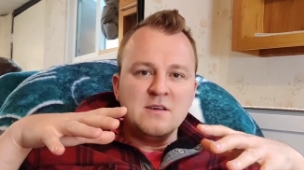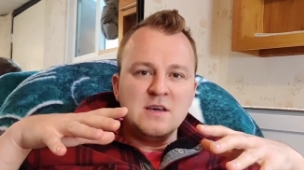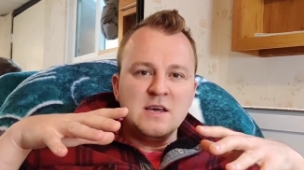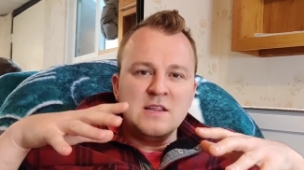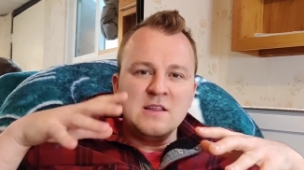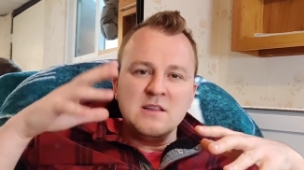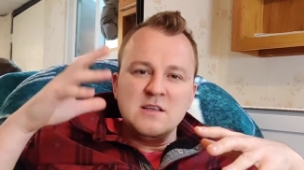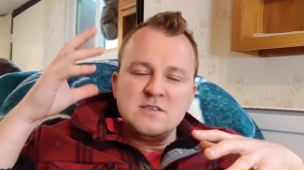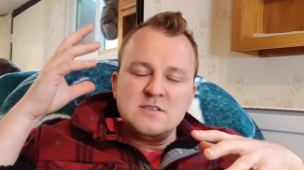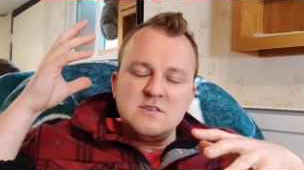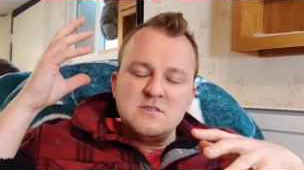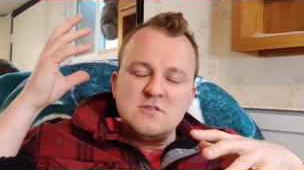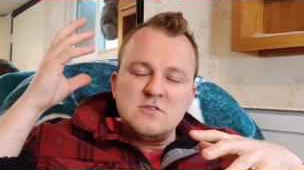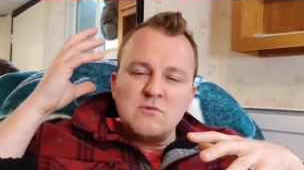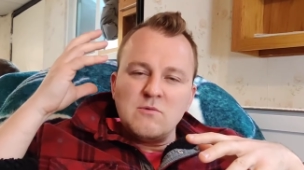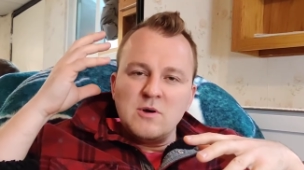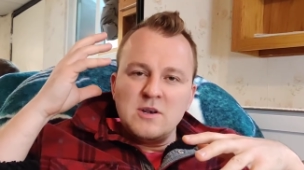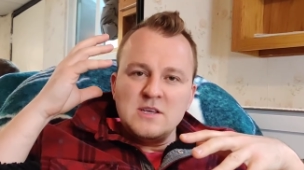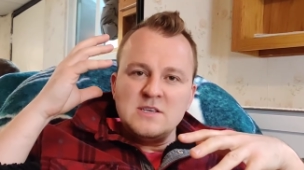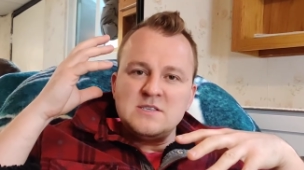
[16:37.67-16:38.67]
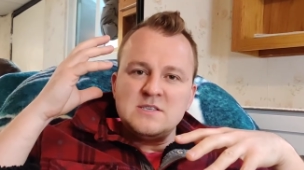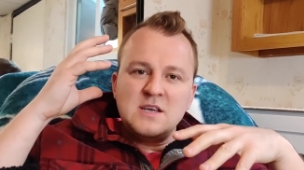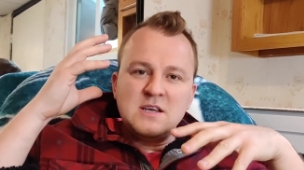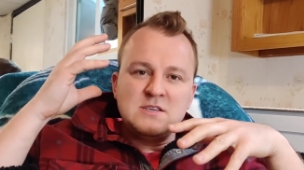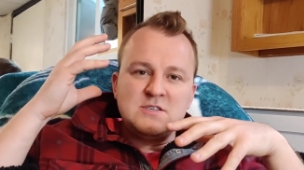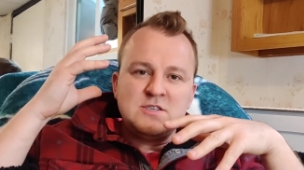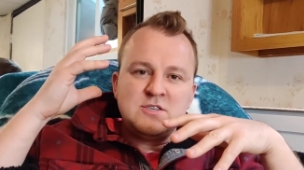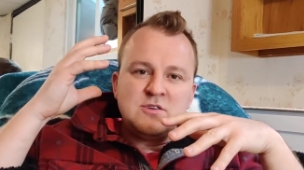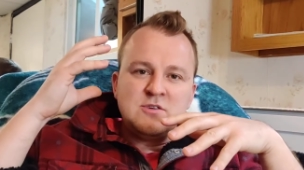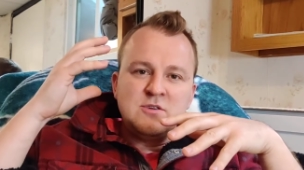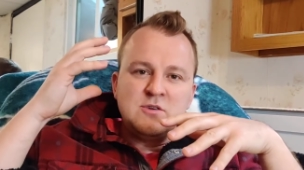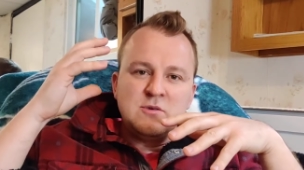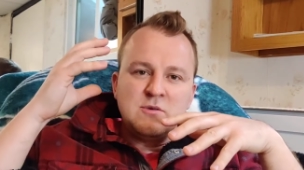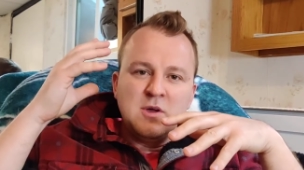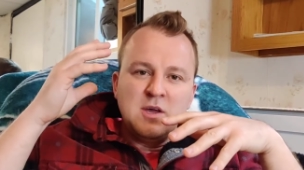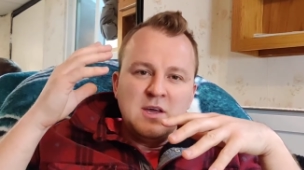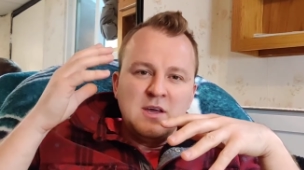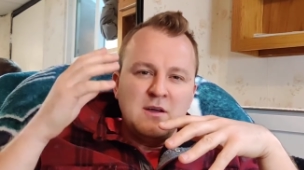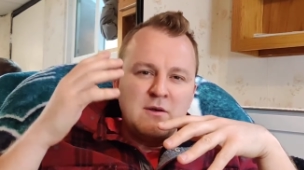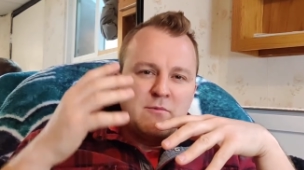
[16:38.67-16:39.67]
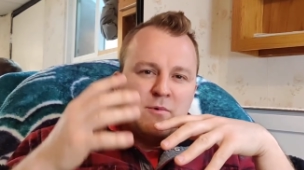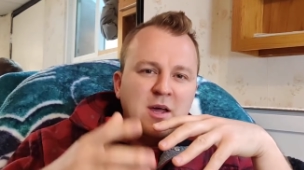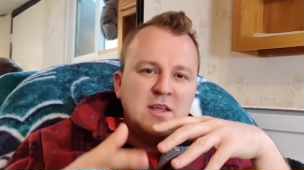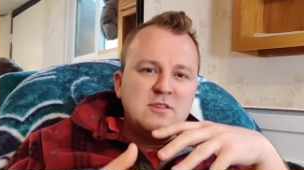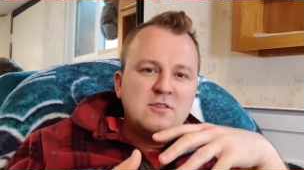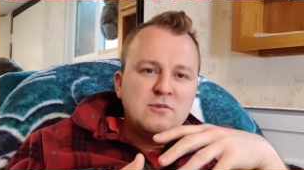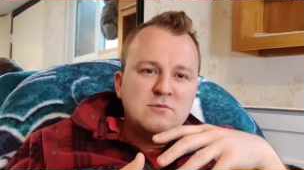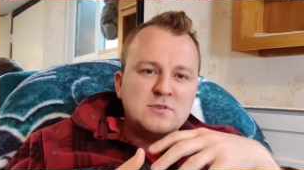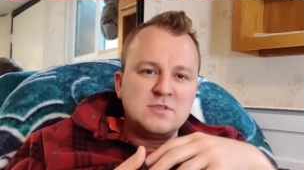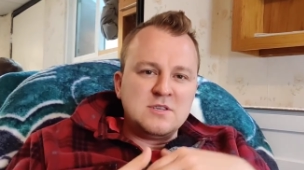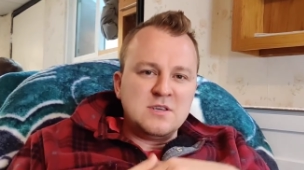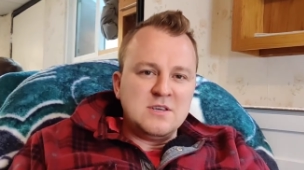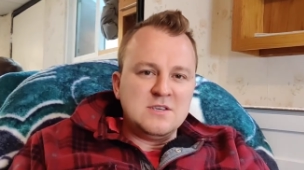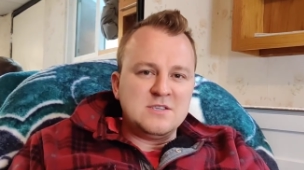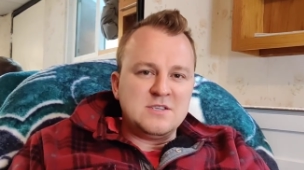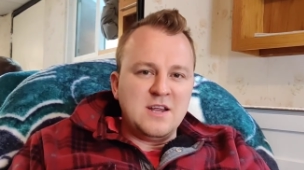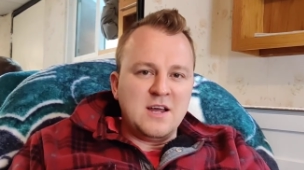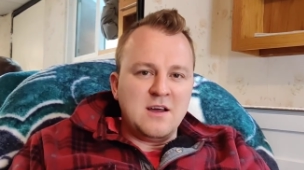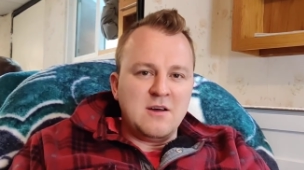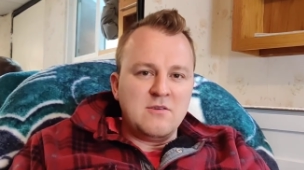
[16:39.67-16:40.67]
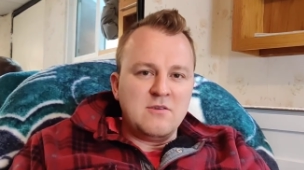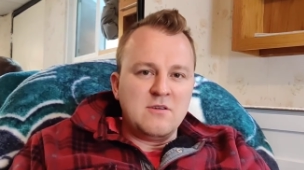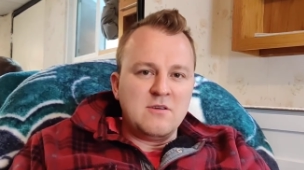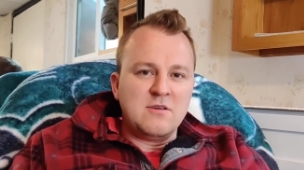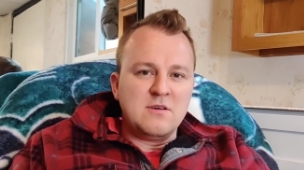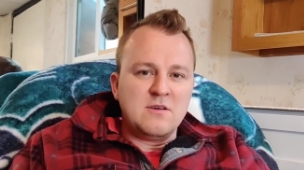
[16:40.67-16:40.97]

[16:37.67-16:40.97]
And listen to what he says to you. And write those things down.